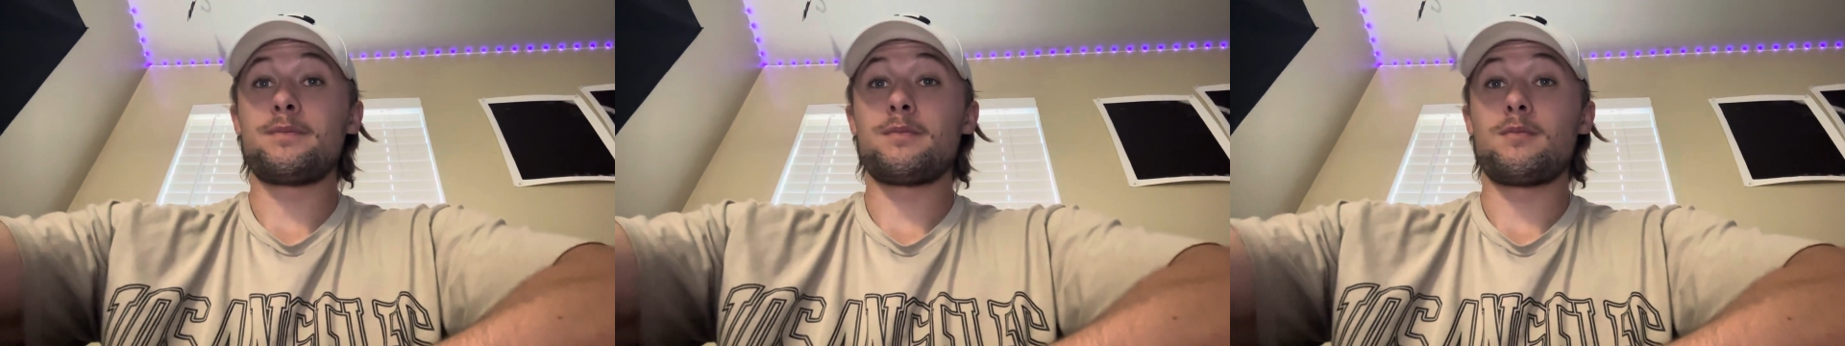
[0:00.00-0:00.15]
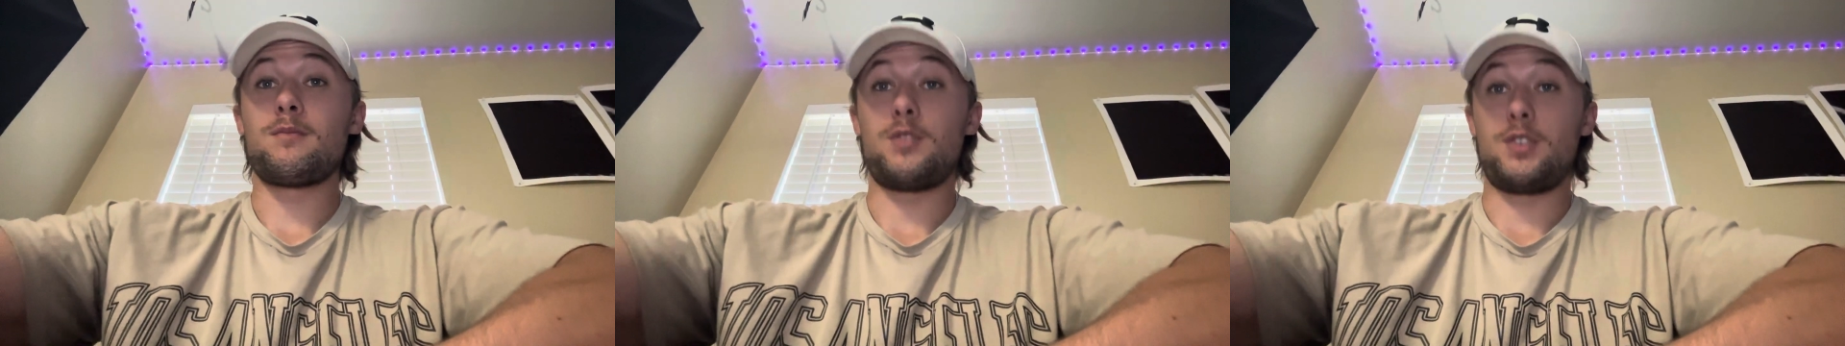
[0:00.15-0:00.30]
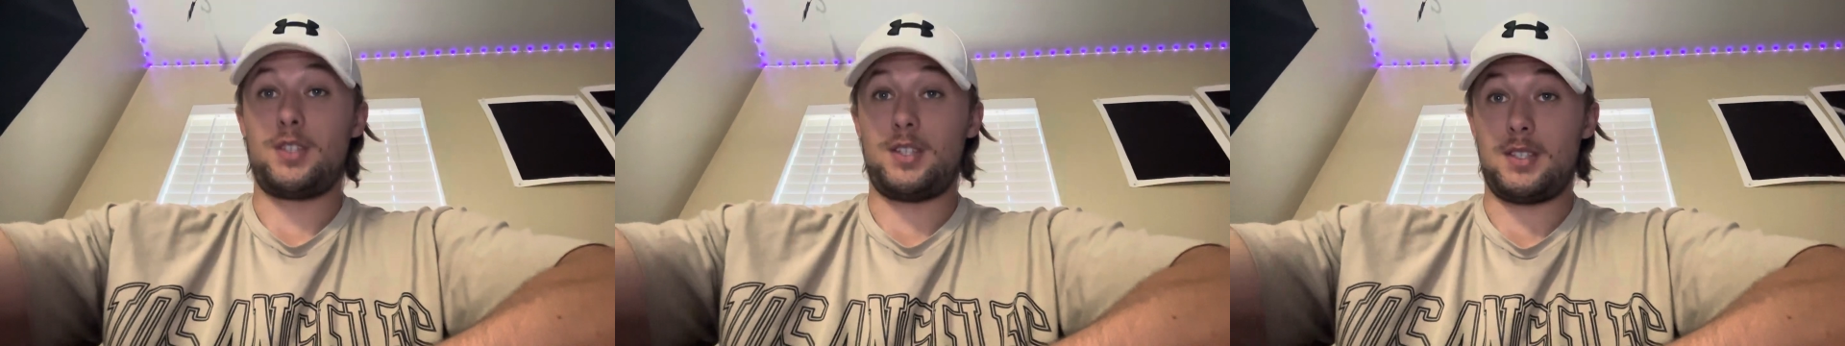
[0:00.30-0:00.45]

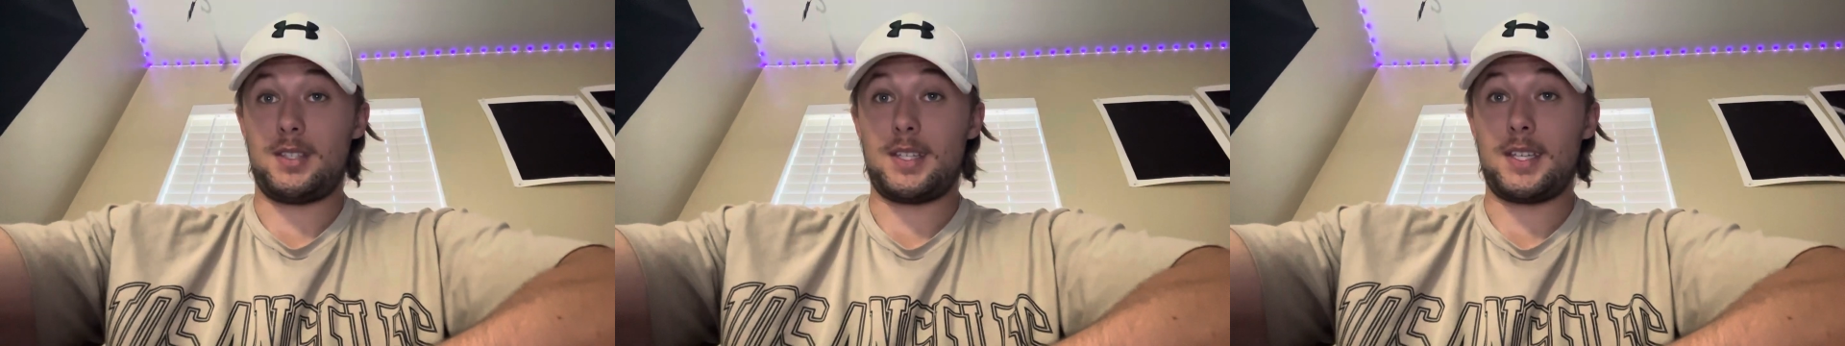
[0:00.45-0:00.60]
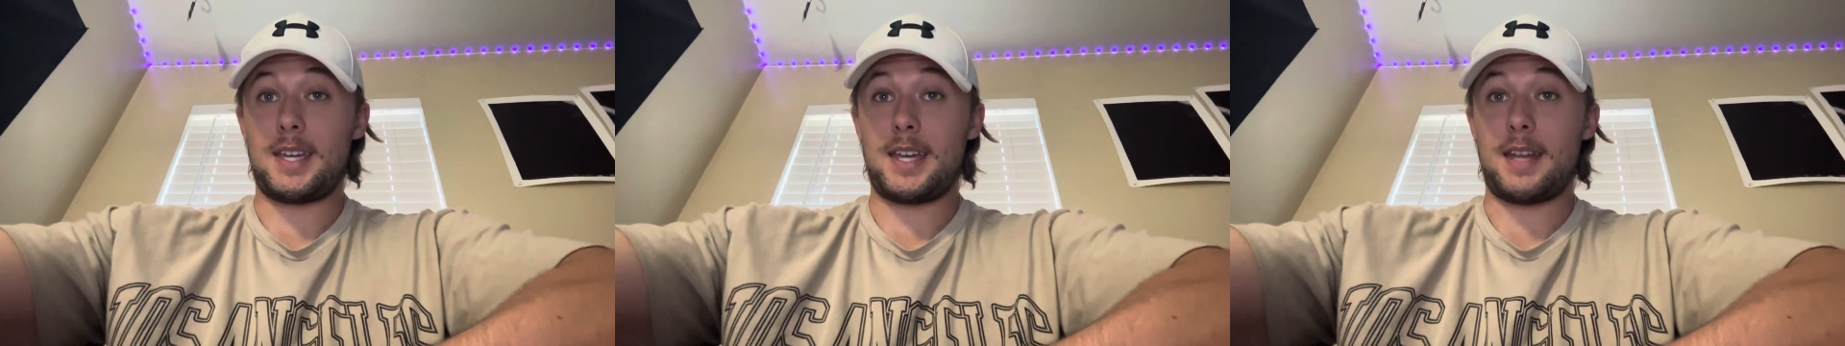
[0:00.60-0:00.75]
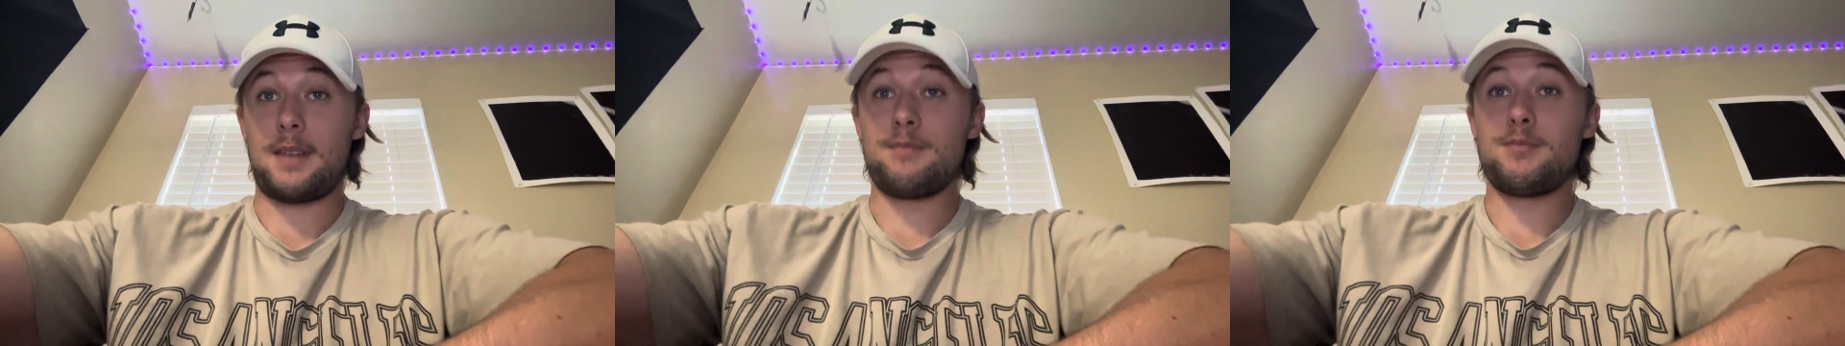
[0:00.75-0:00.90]
which is
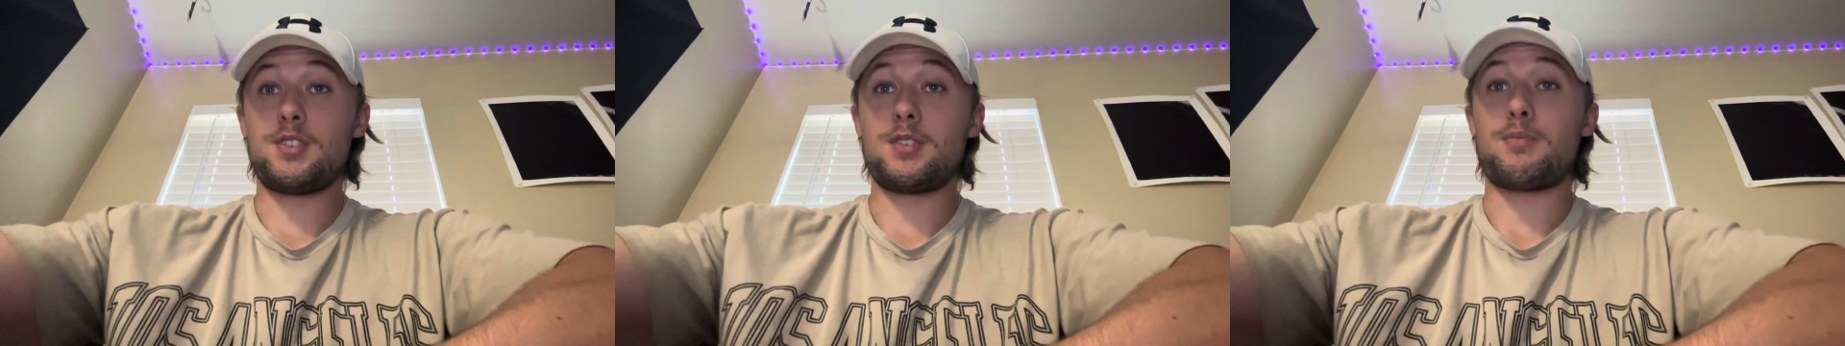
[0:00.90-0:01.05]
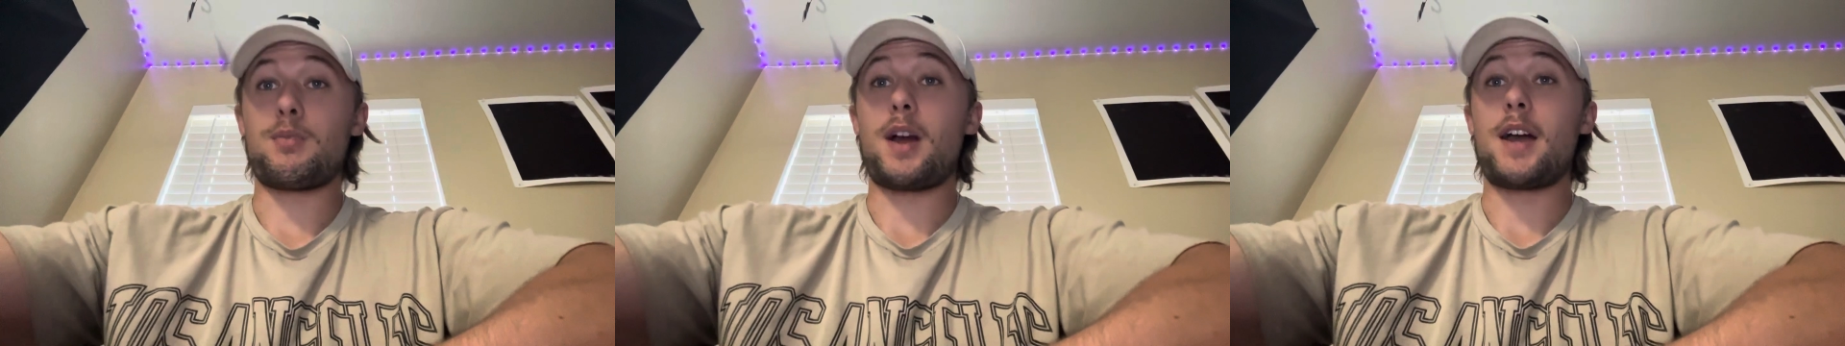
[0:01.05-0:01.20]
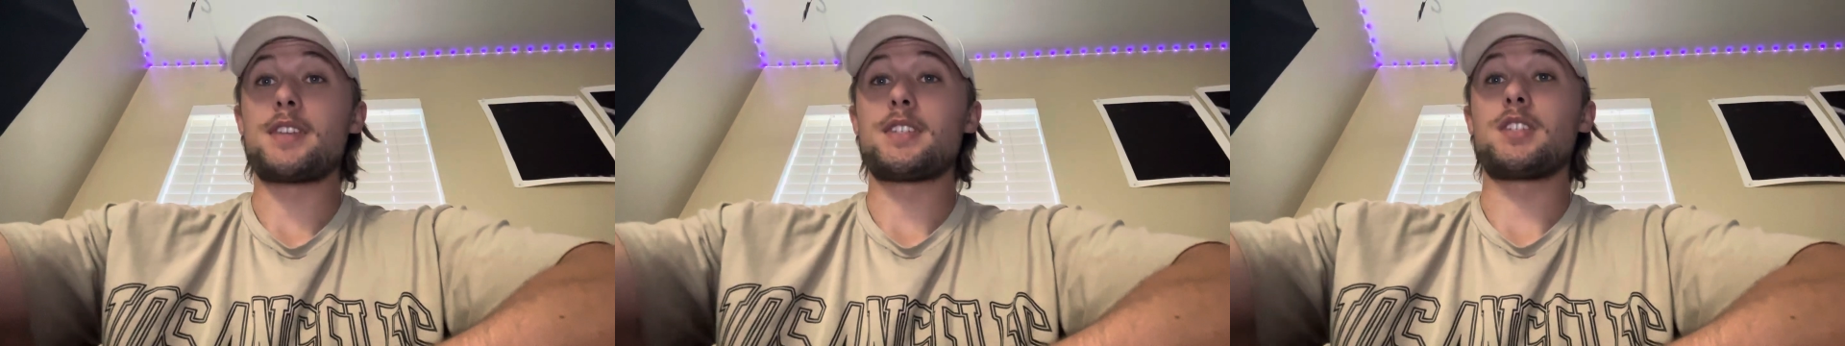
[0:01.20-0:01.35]
again
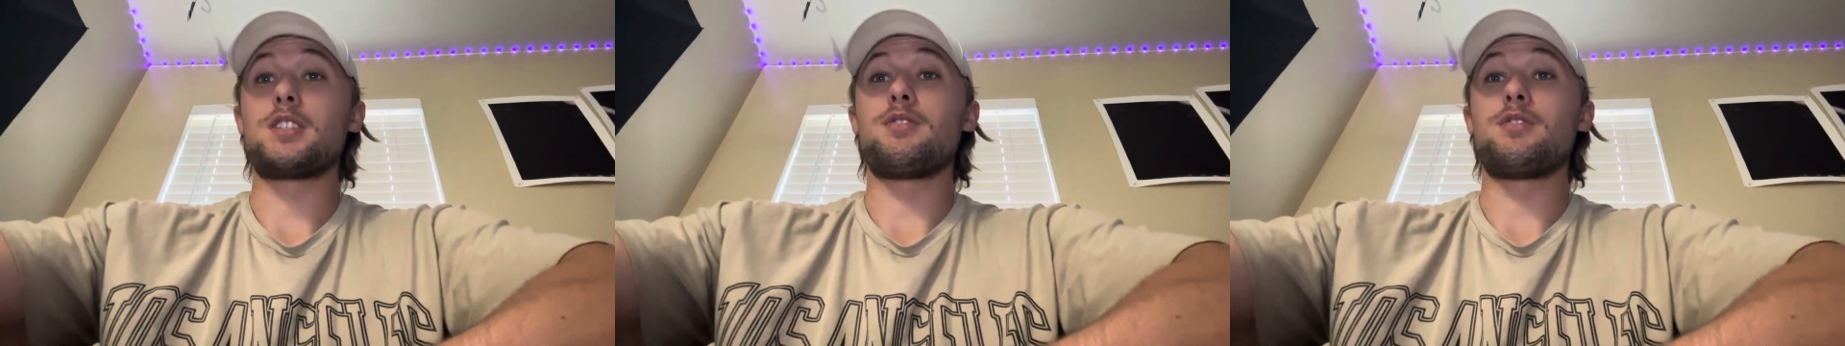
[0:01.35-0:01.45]
surprising